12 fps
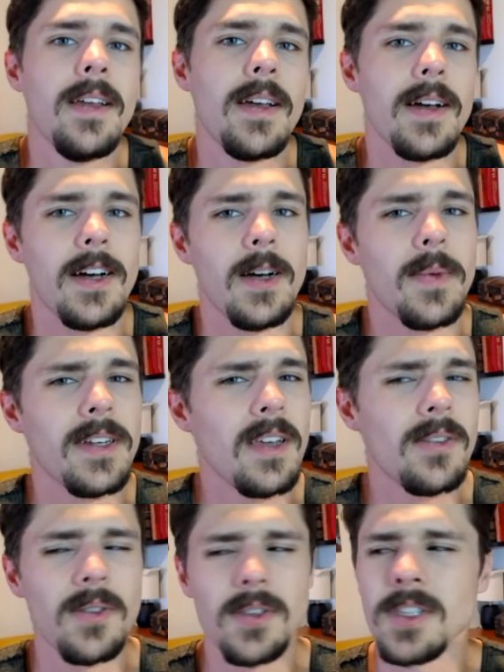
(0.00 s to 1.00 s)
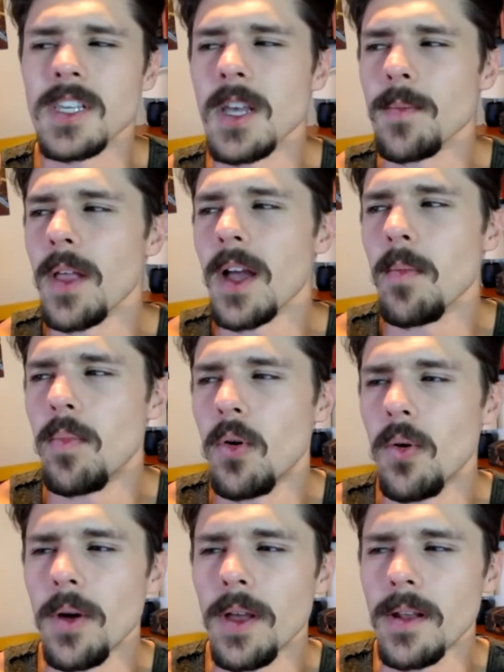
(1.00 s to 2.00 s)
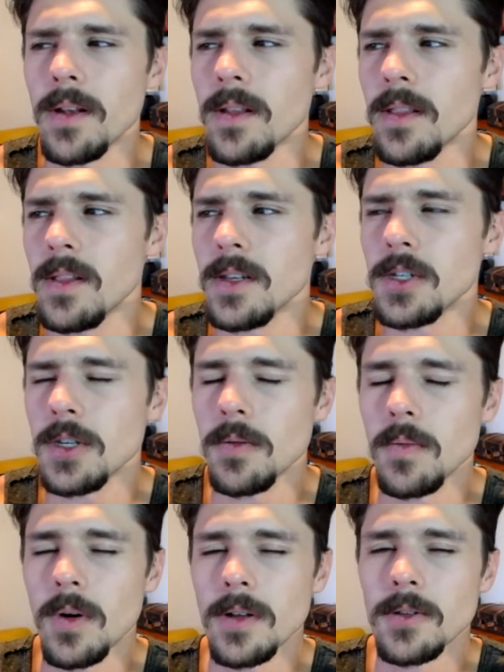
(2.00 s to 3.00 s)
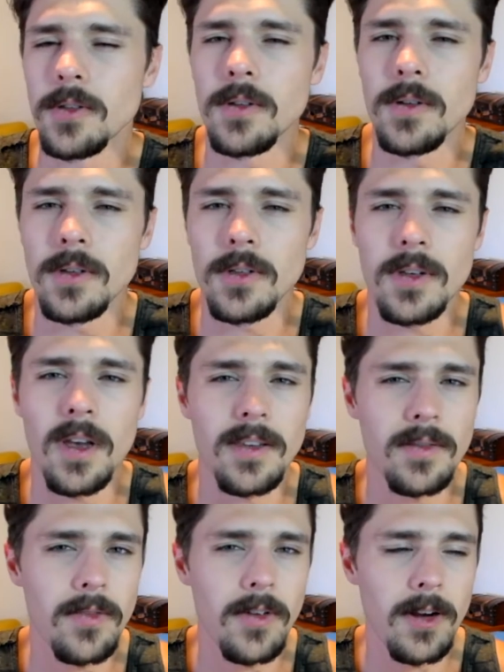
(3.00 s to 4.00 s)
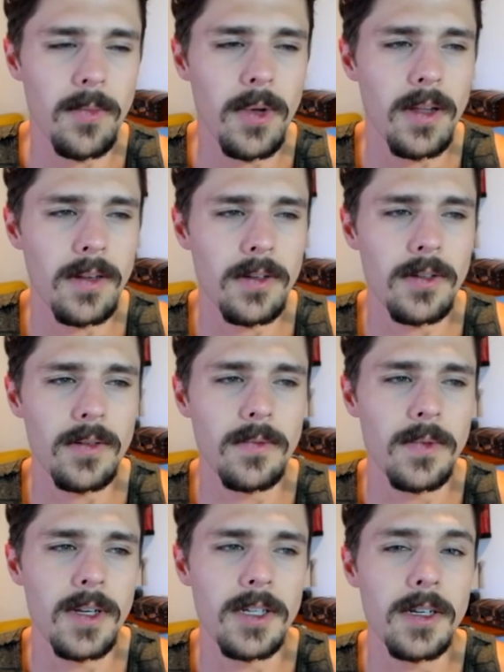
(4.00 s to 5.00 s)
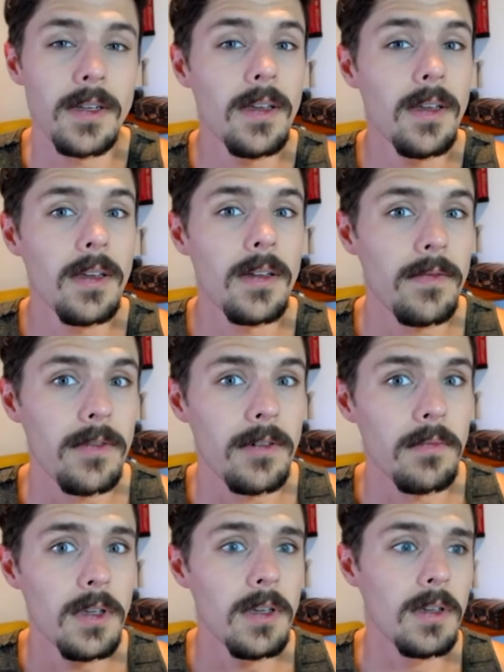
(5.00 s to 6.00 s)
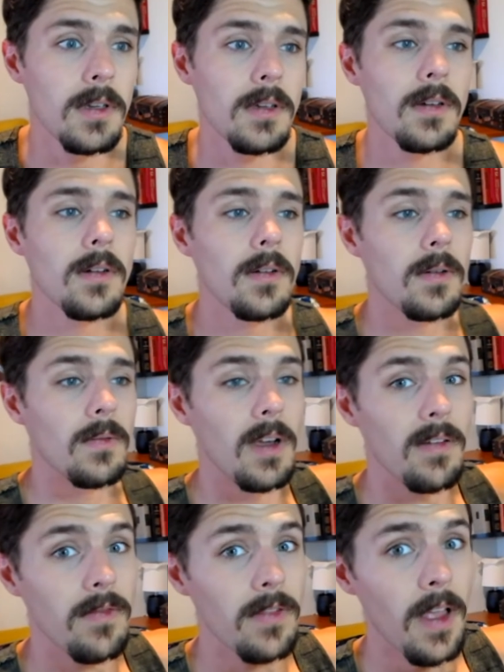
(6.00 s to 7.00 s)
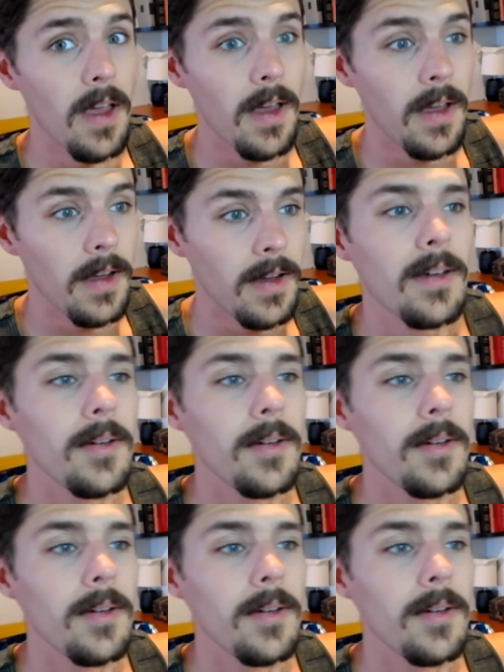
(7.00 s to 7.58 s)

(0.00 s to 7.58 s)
it doesn't seem like a point that she wants to discuss very much, which again, for me, red flag.